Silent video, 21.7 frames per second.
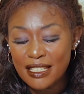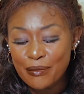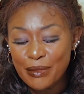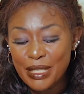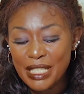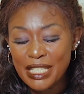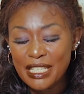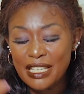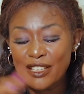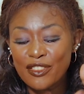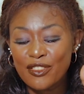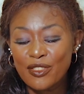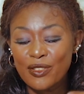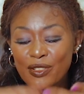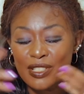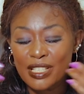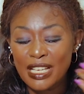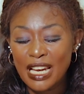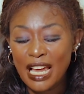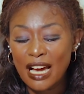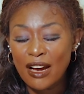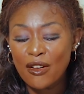
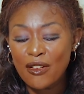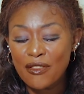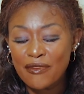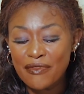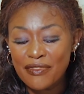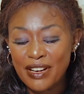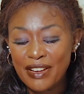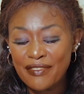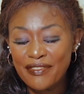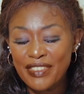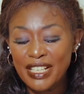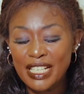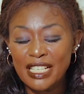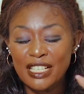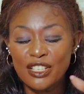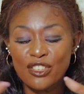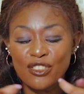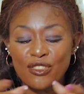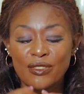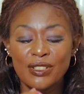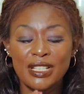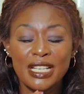limitations, lack of
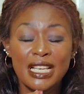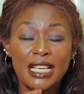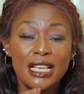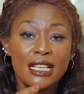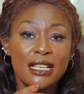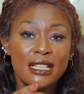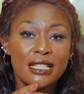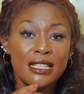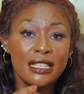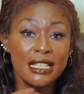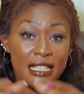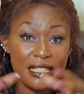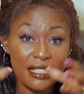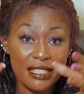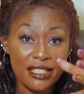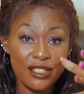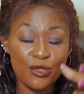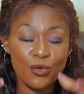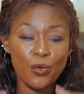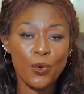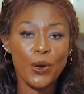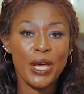revelation. This
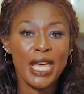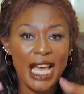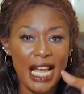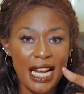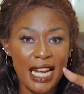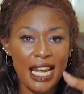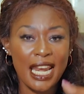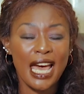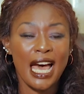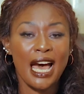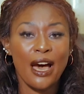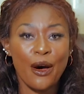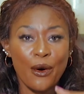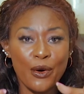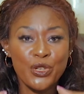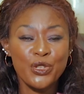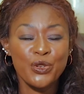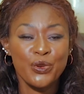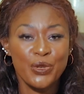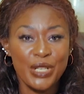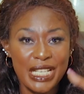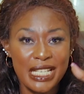is where now
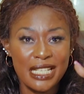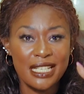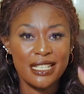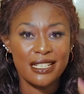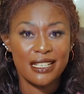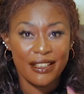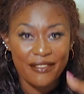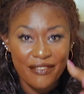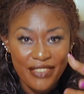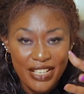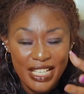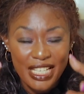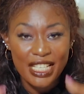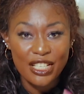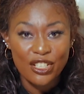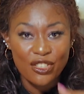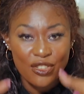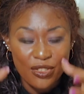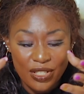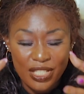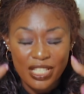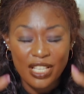you need
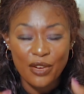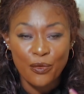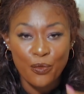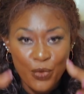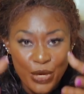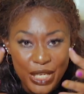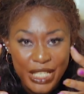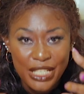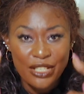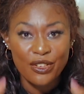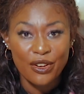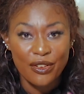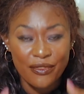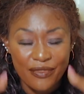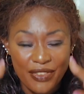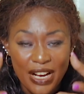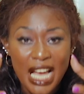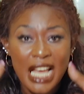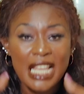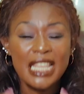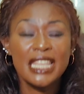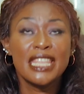revelation, the window
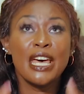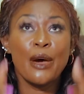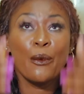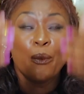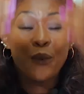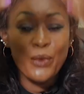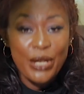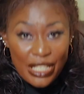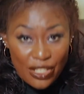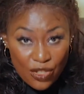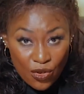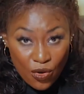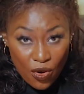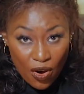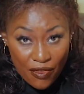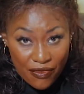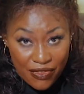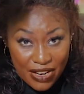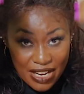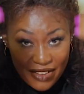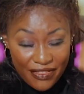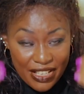
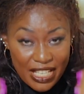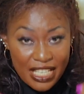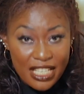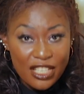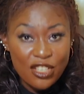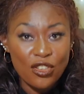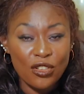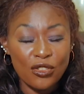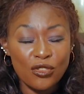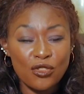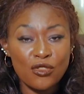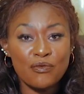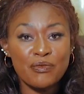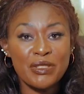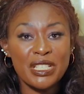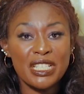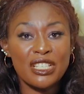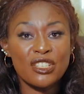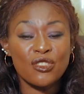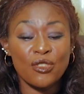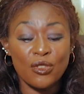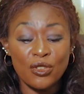of revelation to
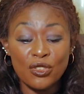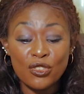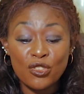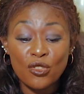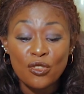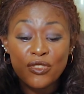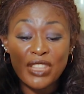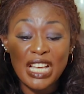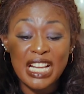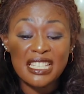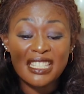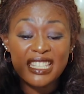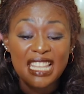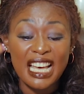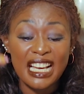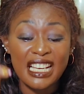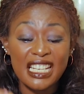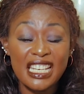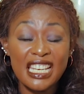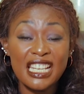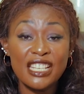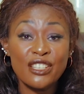be drawn, so that
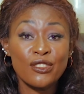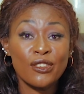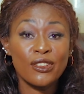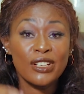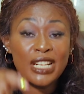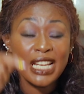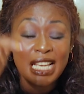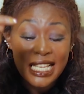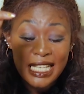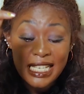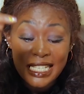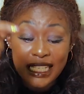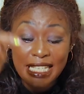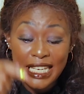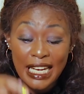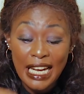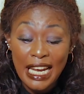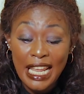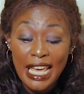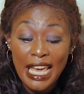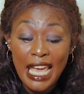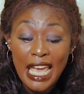stagnation,
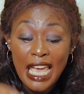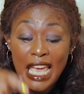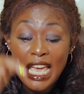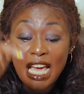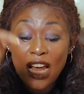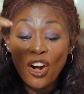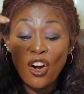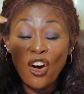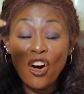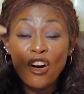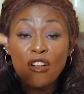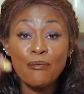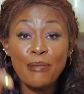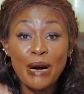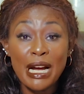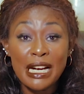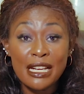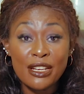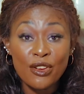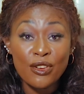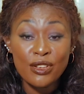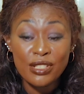delay, long
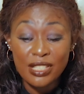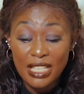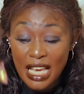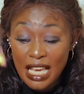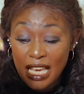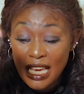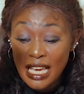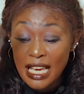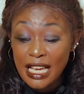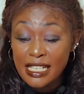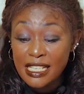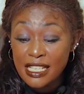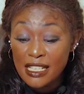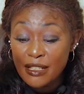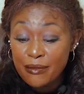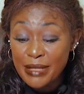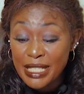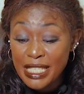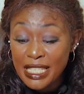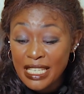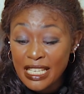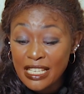battles and
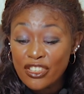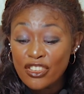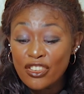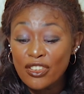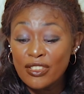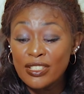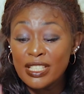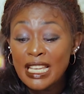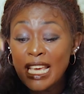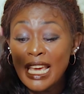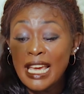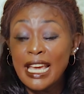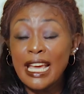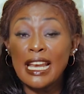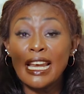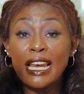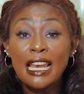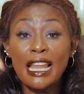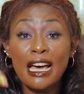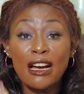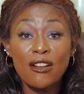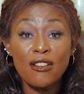limitations
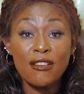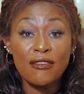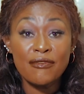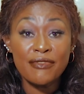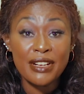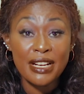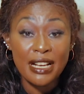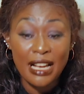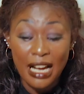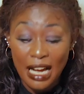and lack of